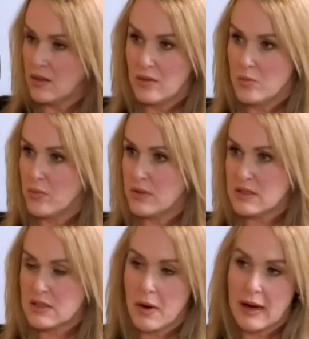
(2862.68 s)
this
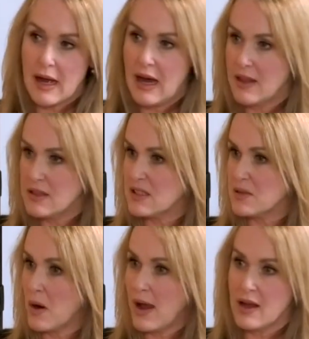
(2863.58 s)
is my car, this is
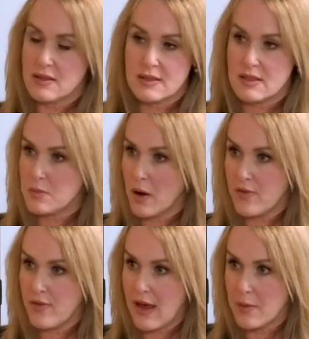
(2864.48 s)
my house, this is my
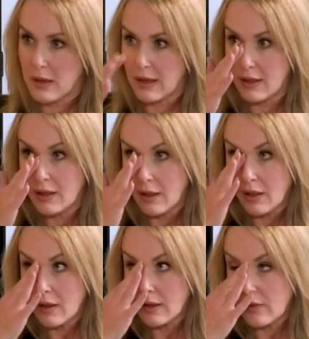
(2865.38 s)
family.
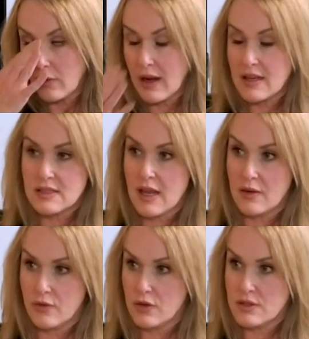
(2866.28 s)
Yeah. Like, everyone has their
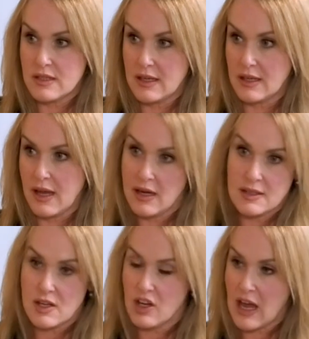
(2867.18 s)
adversity and
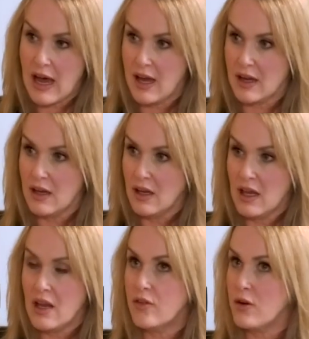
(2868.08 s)
it's okay.
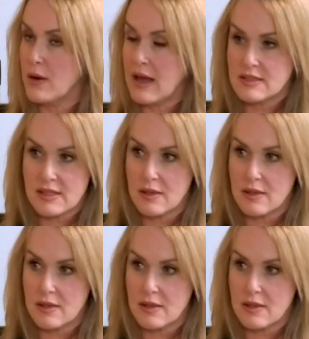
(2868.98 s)
Everyone has